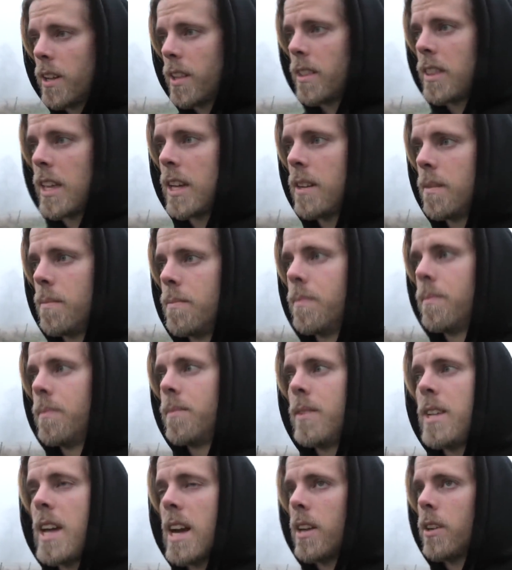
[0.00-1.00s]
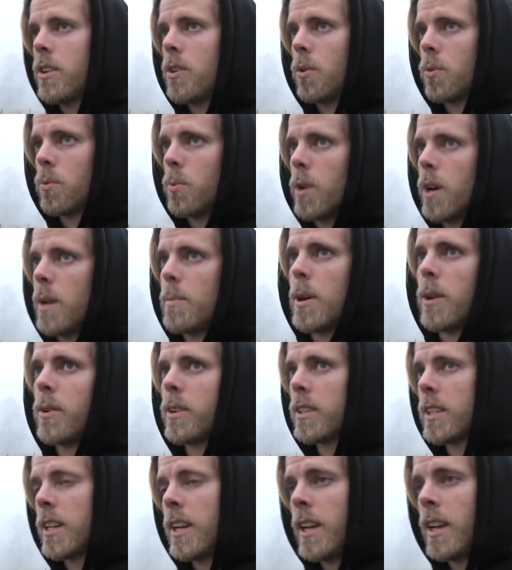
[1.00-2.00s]
then yeah, don't worry
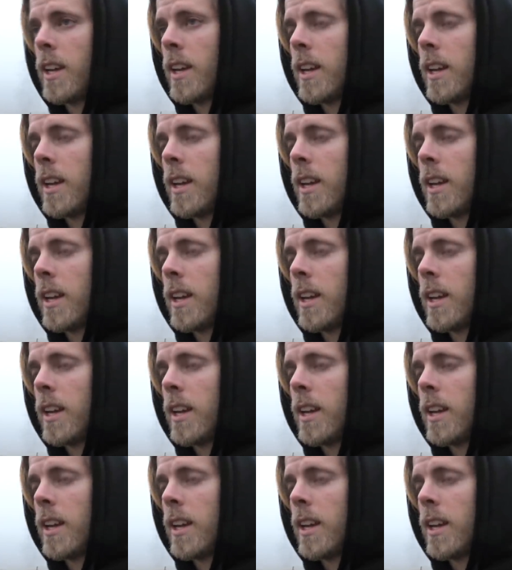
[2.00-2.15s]
about it.